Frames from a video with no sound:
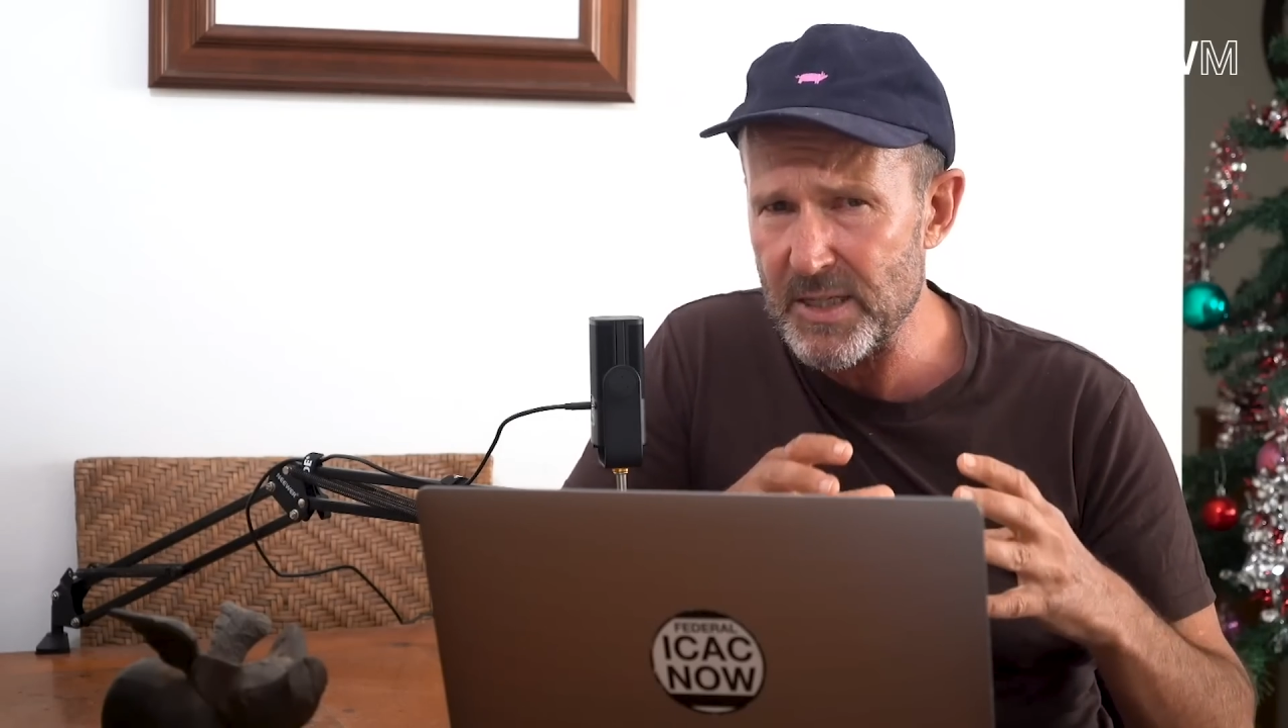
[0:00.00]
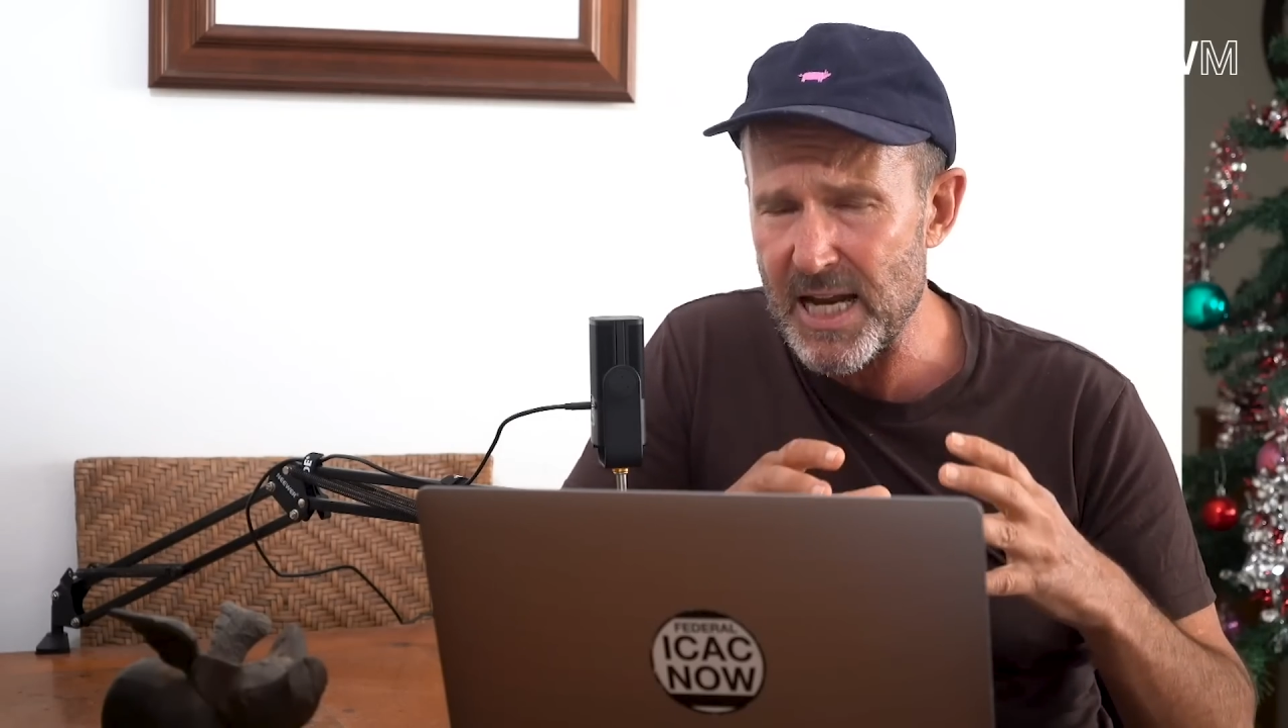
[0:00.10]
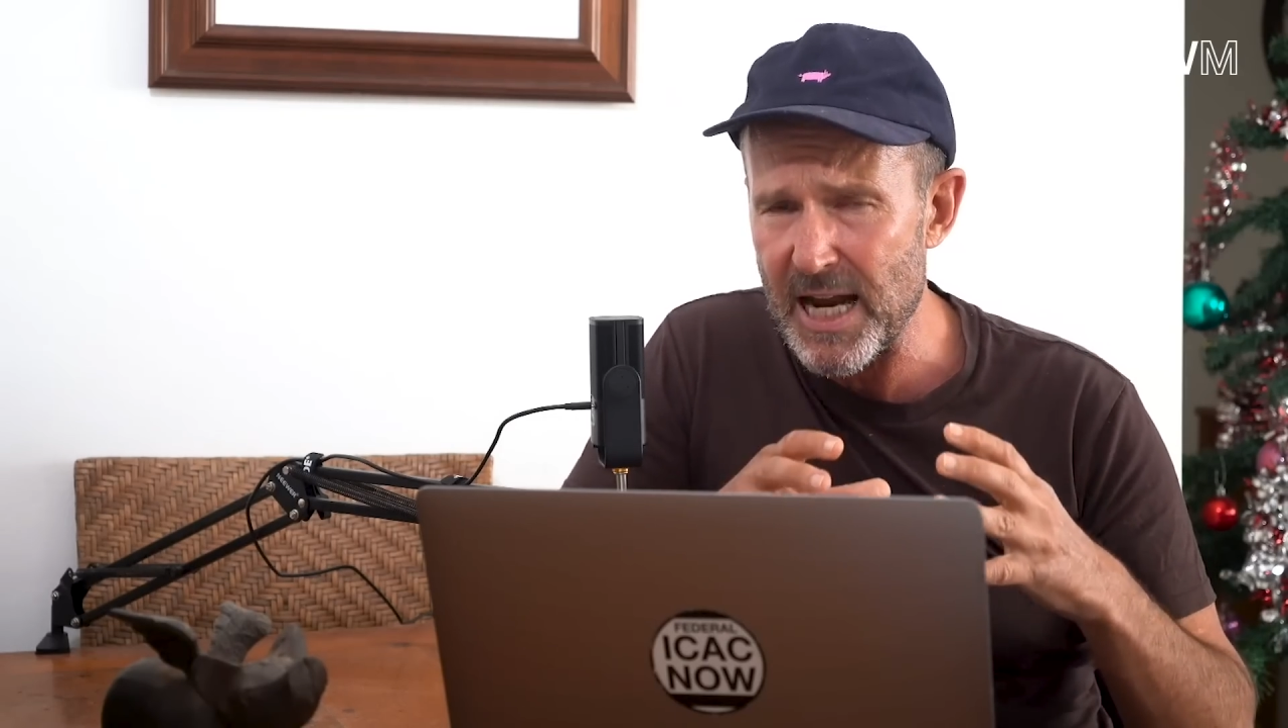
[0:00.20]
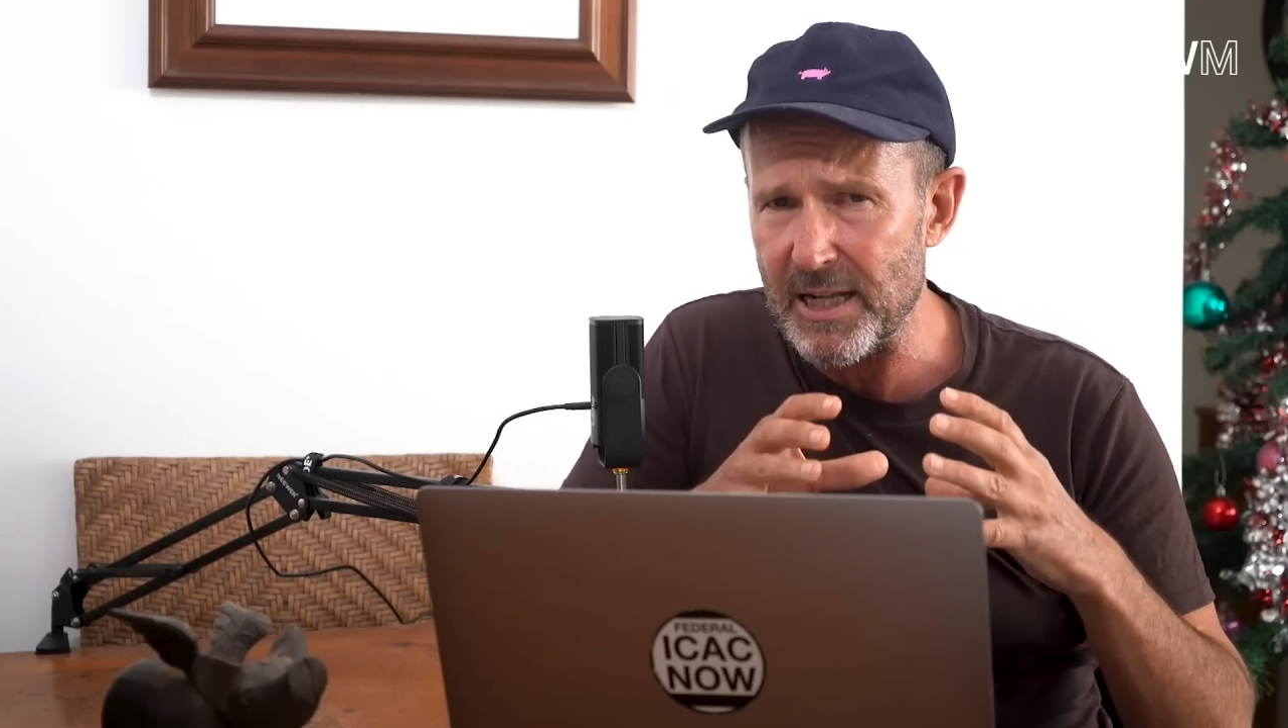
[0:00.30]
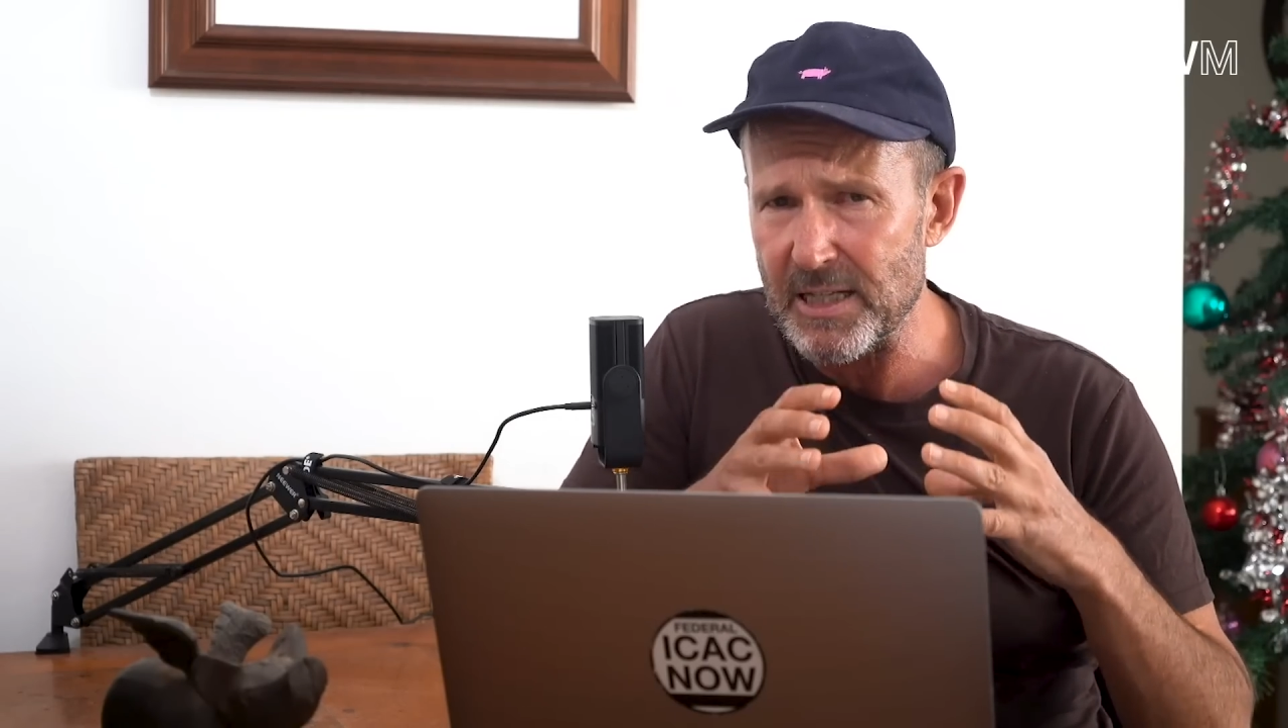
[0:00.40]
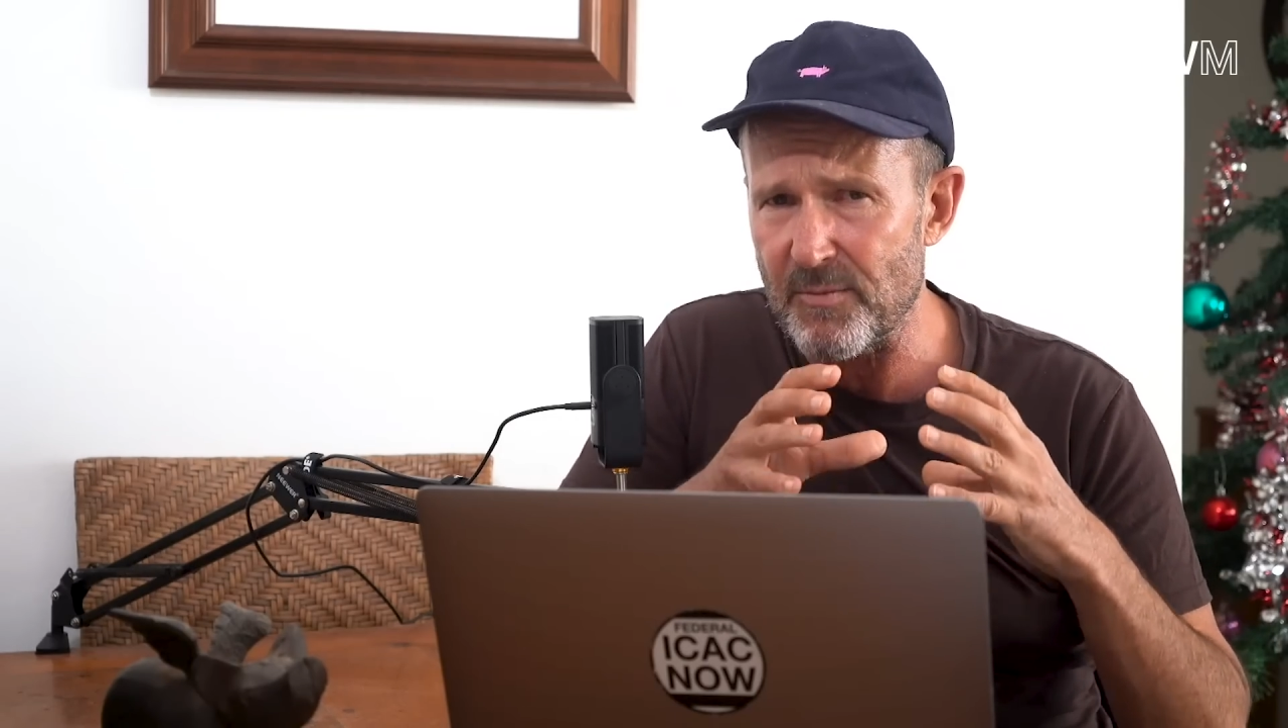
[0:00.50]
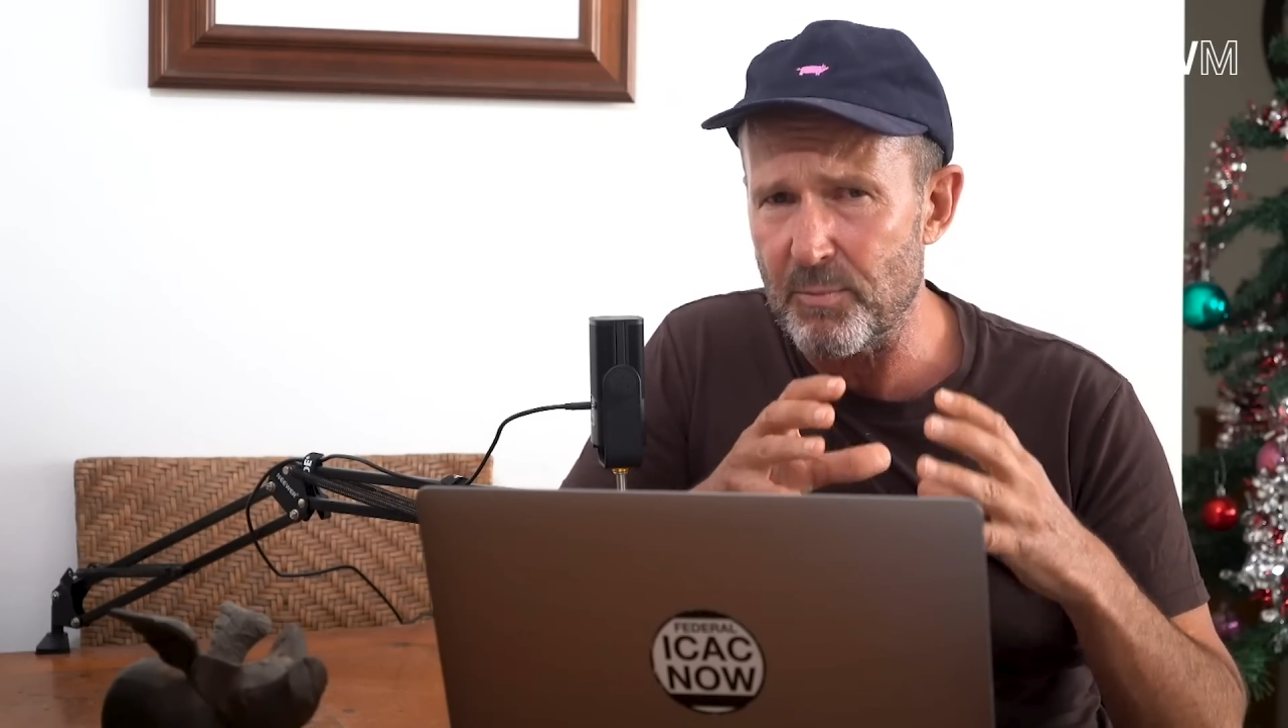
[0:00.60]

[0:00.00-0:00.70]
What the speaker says: standards have